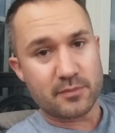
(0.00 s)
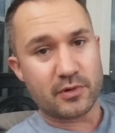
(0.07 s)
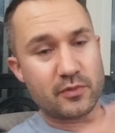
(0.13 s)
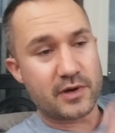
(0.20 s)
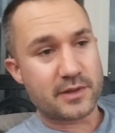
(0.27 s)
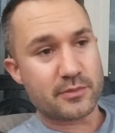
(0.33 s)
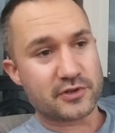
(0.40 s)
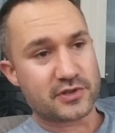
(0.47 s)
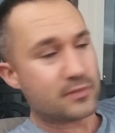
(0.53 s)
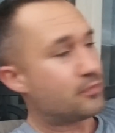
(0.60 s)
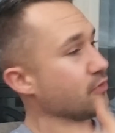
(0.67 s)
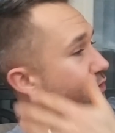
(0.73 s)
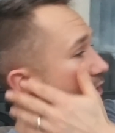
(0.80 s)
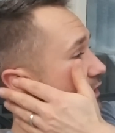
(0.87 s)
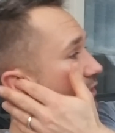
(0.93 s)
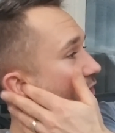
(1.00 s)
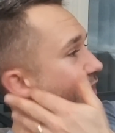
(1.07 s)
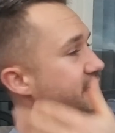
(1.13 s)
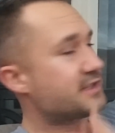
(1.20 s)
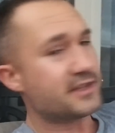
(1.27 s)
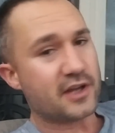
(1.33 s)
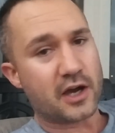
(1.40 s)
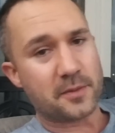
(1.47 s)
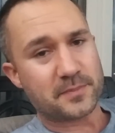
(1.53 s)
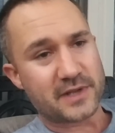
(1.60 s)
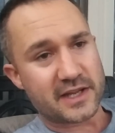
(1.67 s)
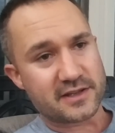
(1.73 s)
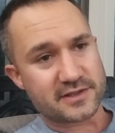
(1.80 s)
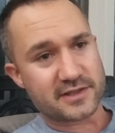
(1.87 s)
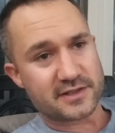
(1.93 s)
But one of the most important things in the
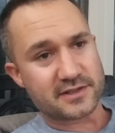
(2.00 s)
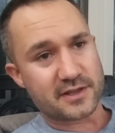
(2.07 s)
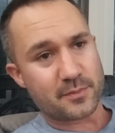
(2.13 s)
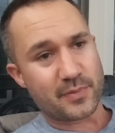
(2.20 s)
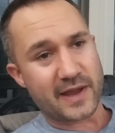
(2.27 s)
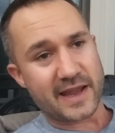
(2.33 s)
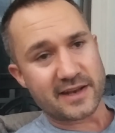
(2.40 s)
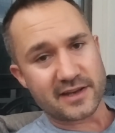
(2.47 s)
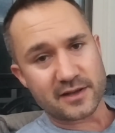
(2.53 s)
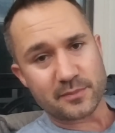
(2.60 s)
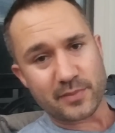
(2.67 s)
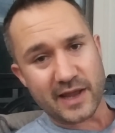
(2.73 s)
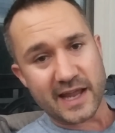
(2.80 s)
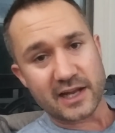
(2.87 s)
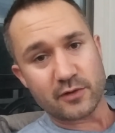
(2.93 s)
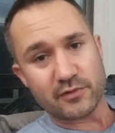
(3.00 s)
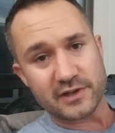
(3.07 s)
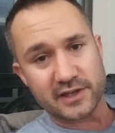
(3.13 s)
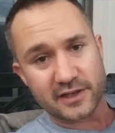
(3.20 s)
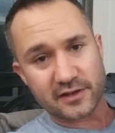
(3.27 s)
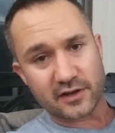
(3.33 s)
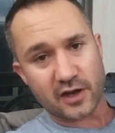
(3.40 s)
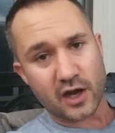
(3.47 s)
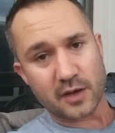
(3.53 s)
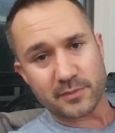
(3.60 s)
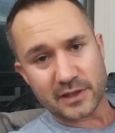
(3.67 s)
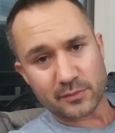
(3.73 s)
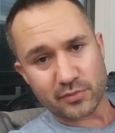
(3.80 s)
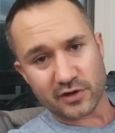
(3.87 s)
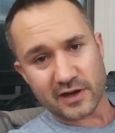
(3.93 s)
update since the Panda and Penguin and
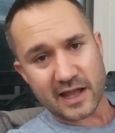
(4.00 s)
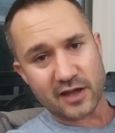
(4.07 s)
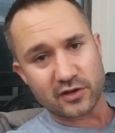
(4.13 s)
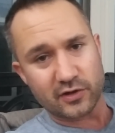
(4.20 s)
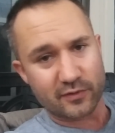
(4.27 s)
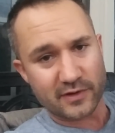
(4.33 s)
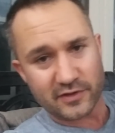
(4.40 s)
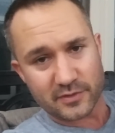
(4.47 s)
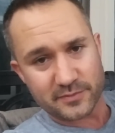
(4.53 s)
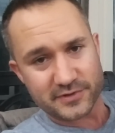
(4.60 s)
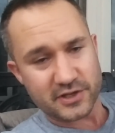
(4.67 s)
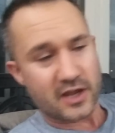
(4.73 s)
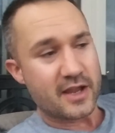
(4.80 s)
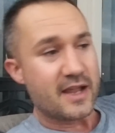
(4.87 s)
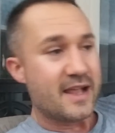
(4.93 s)
Hummingbird algorithms